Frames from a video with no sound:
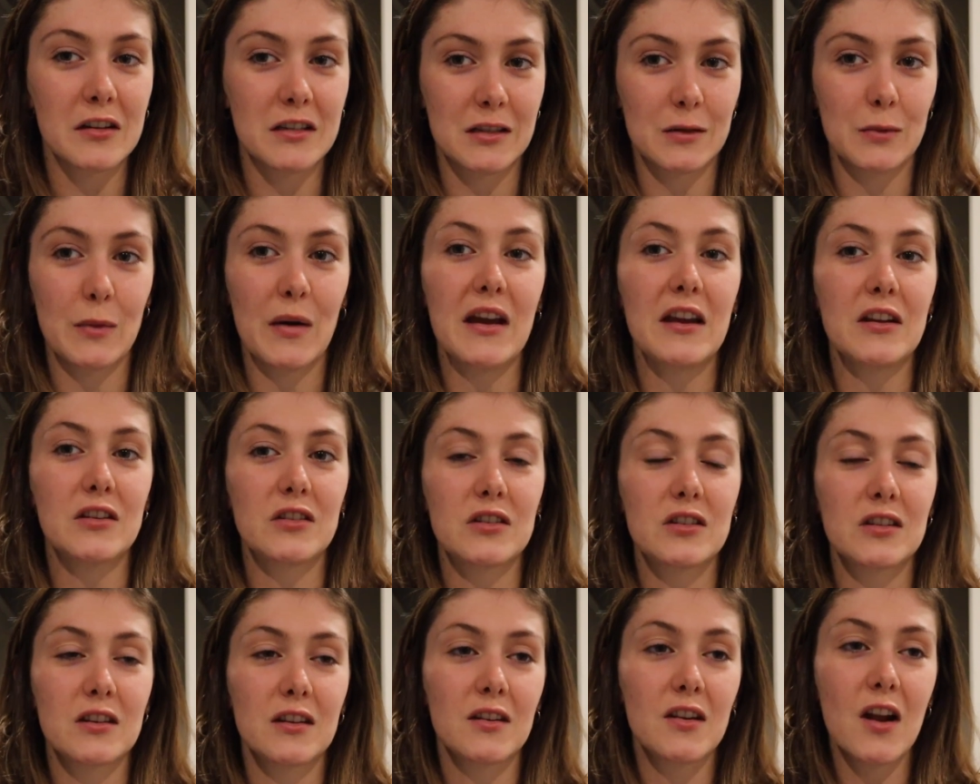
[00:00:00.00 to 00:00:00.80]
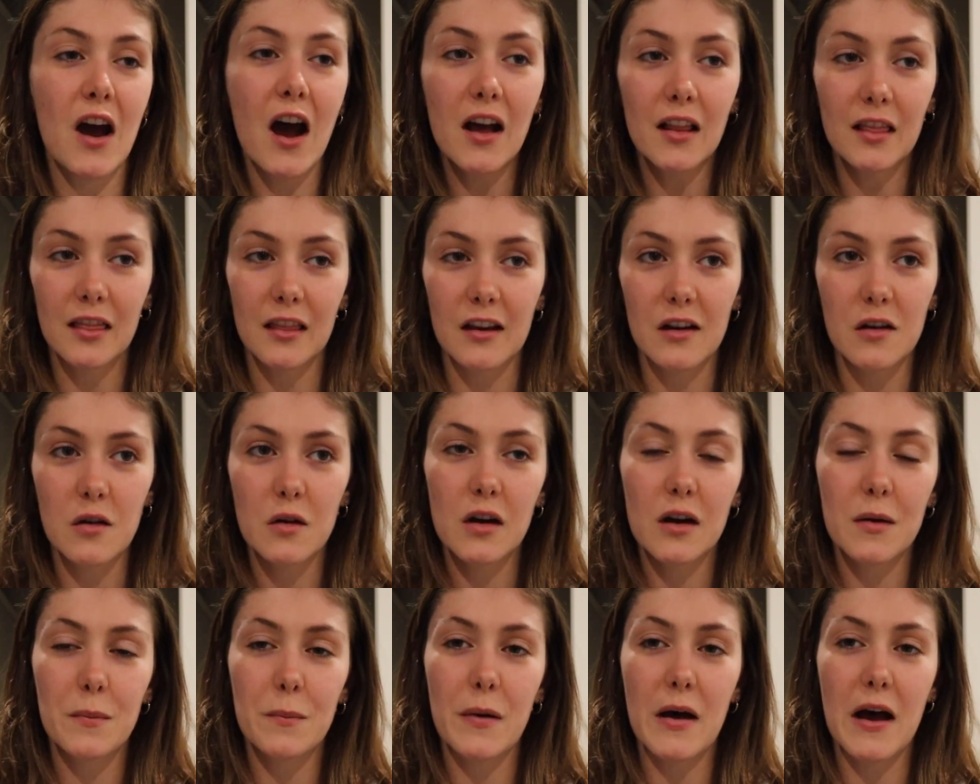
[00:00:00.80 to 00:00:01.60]
a Switch. Not
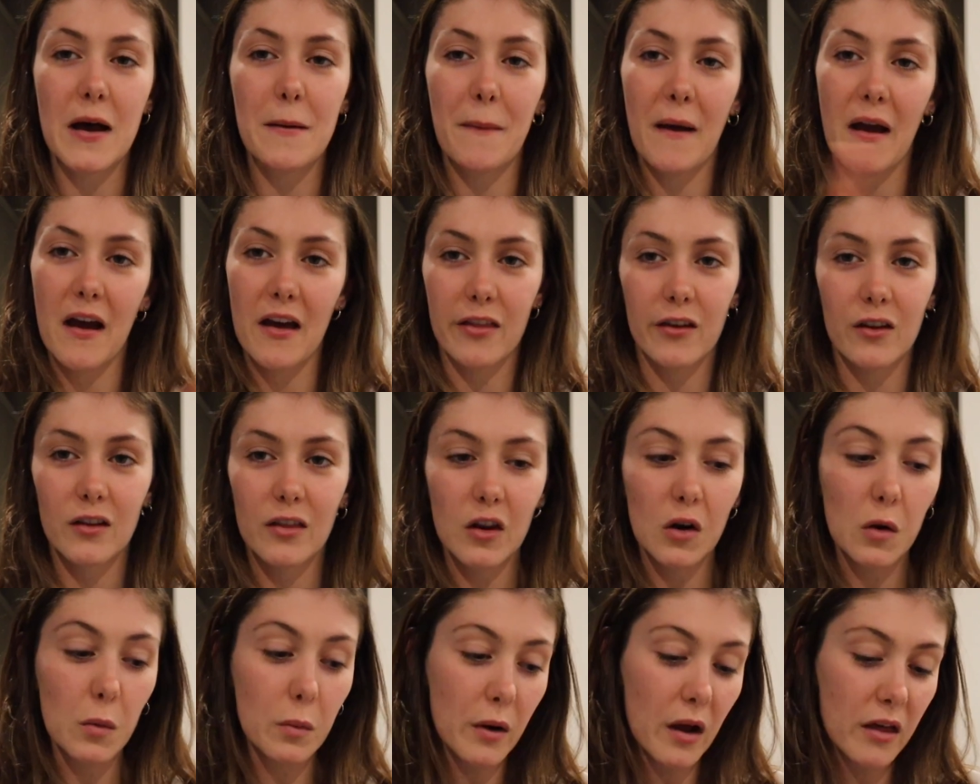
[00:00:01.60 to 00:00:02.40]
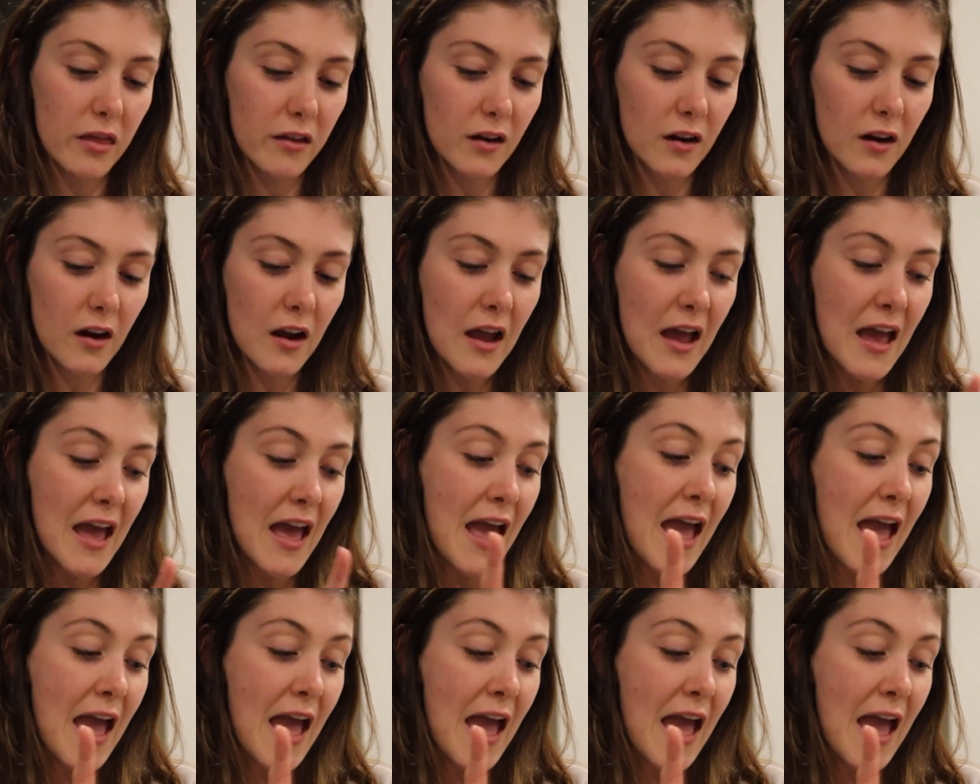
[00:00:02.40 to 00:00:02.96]
Luke, but my other little brother.